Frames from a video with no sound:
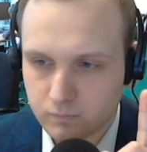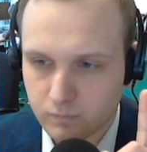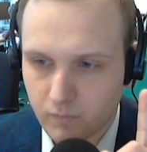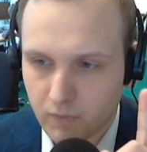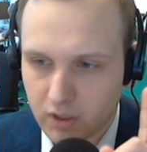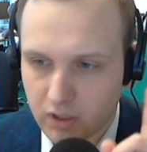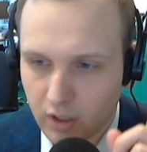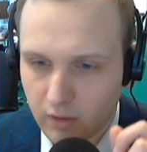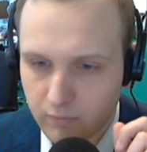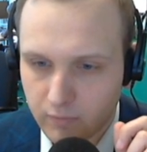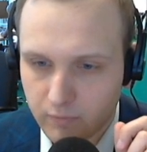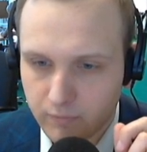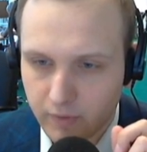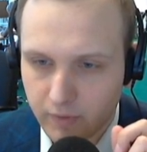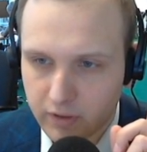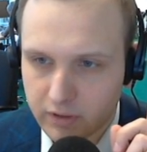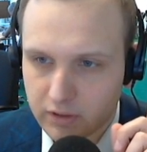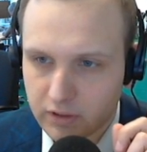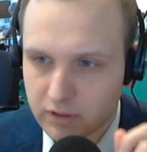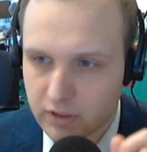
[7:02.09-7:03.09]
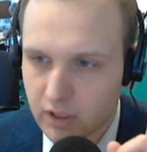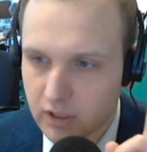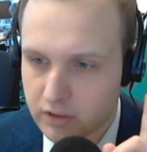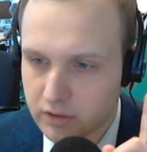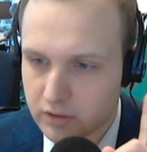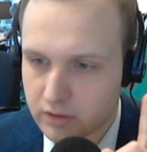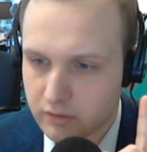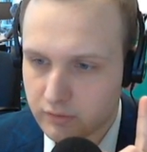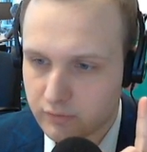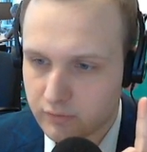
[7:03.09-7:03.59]
And I will find that
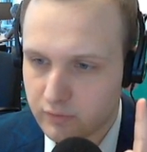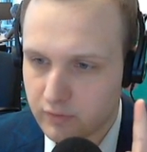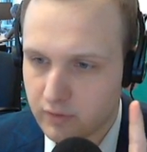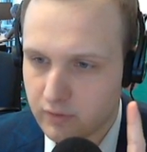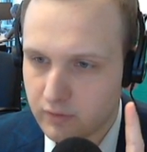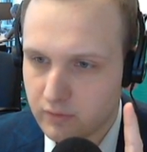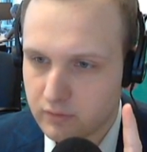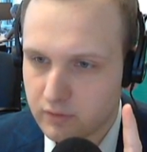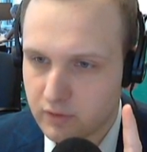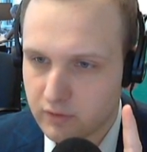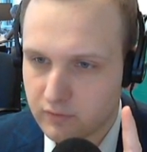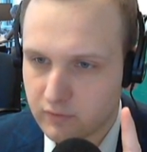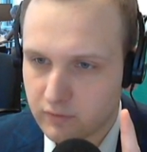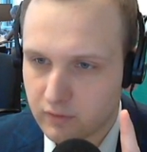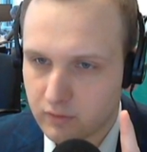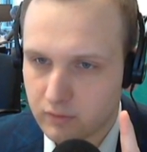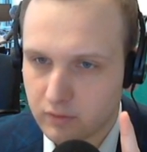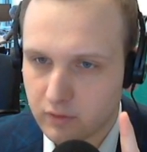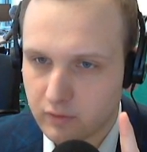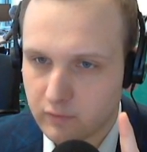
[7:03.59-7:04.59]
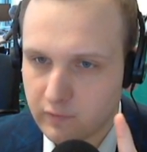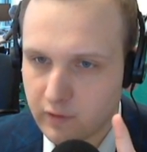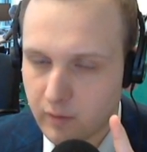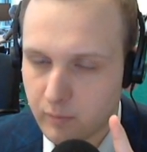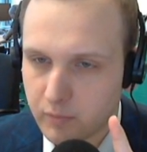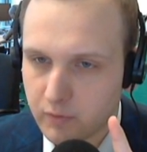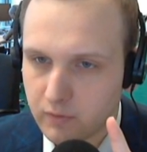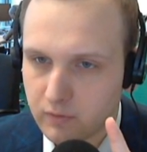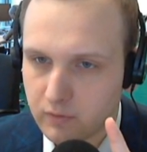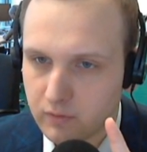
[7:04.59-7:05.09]
article. See, this is a good
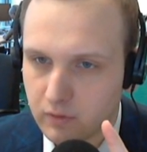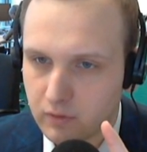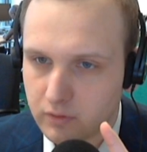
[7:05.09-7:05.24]
example.